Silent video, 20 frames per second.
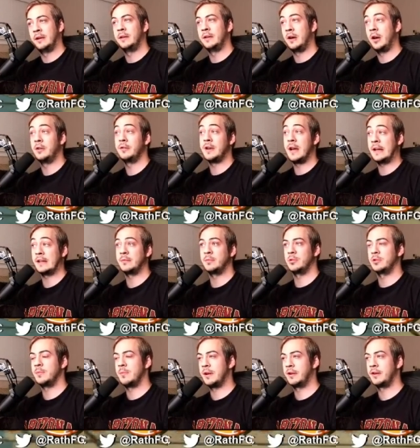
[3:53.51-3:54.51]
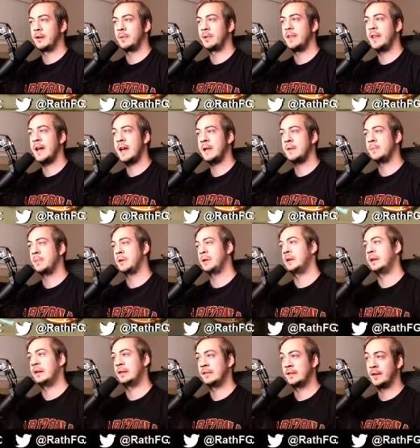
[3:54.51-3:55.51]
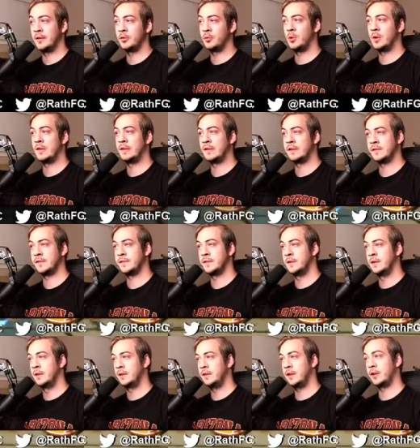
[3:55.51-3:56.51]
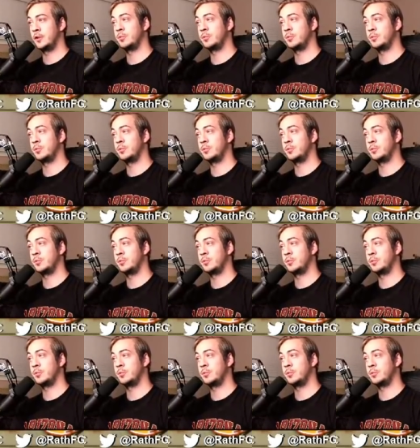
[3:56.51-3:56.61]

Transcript: An unreactable command grab at that, but he has other ones if the other